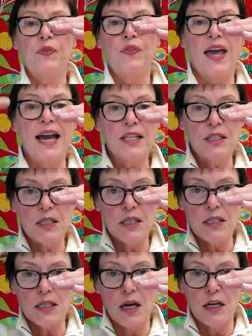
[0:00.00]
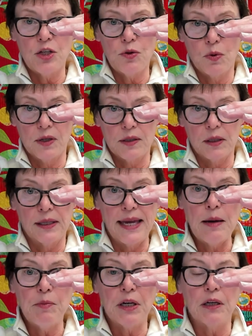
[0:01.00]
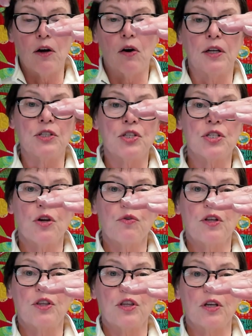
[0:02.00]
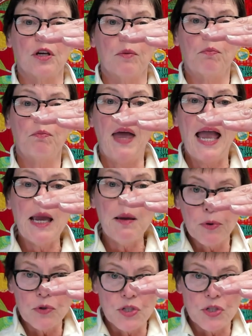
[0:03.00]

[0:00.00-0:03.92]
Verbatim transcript: that's the side you want the laminate on so that the paper